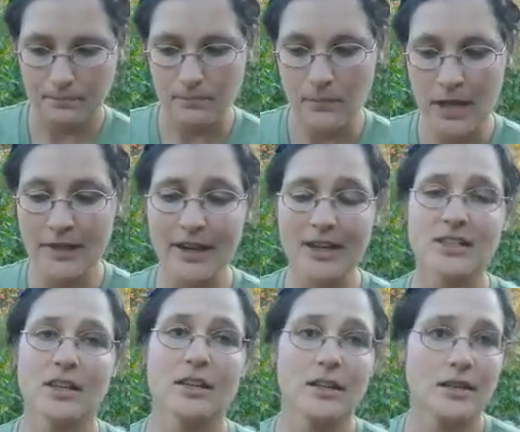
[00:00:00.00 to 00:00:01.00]
And like I
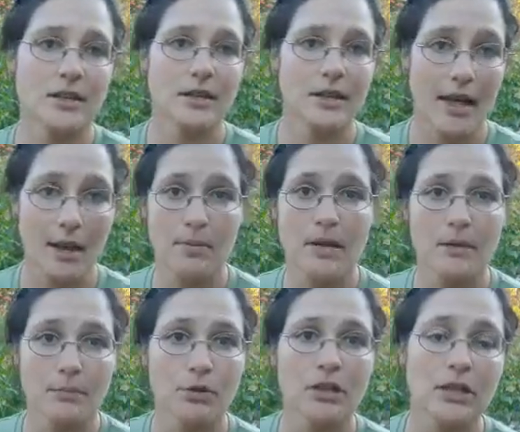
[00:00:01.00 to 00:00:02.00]
said, it can be a
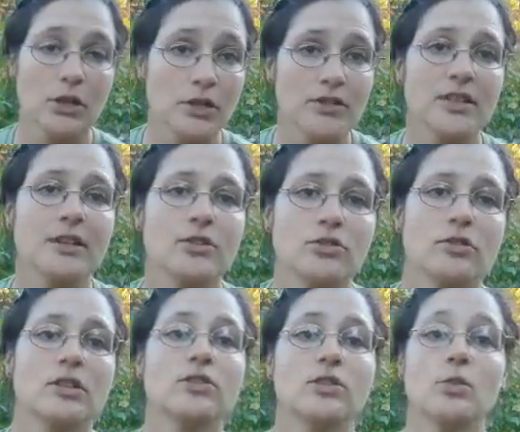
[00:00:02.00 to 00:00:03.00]
pretty good sized
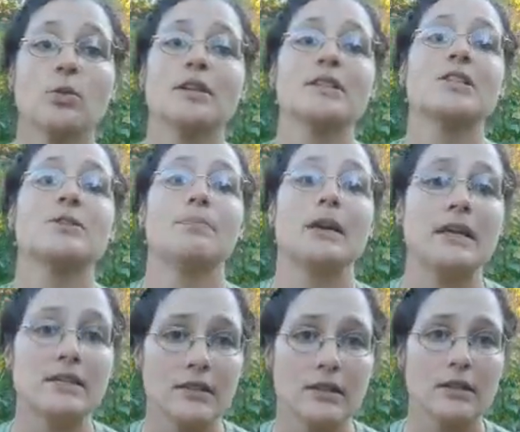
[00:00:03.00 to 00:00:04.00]
tree, so you want to
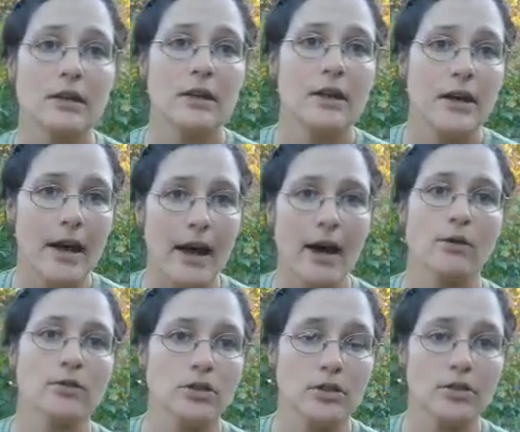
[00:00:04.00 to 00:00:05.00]
space it out,
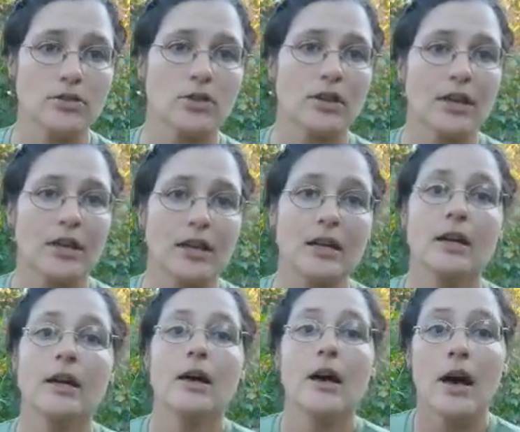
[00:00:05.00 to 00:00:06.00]
so it can get
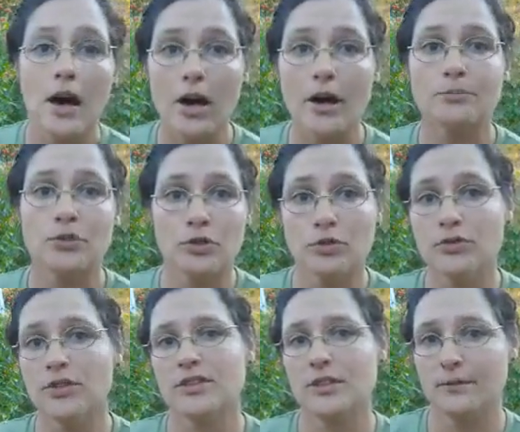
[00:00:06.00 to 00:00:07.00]
up to
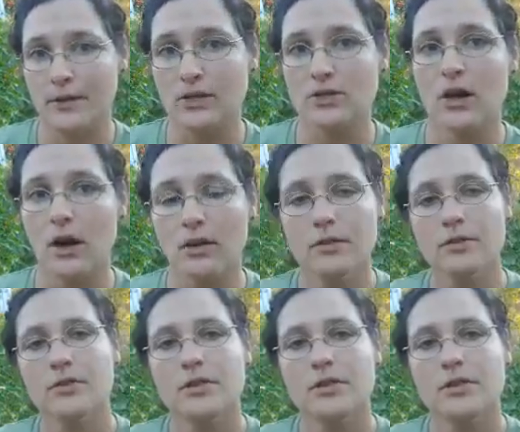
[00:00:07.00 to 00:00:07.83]
60 feet tall,